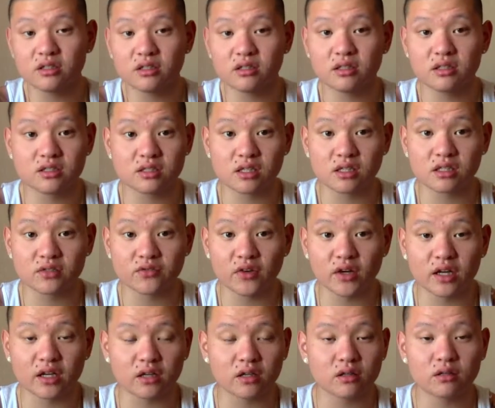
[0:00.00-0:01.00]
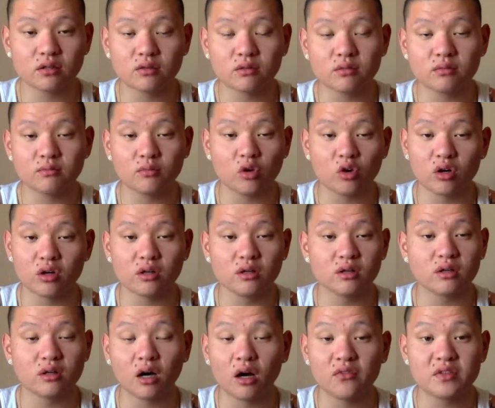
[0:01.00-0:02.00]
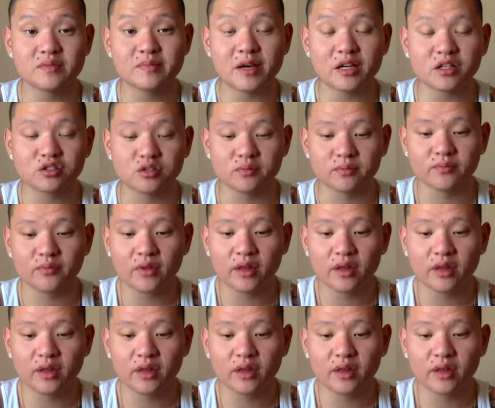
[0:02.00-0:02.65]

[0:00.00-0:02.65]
is schizophrenic or on the spectrum.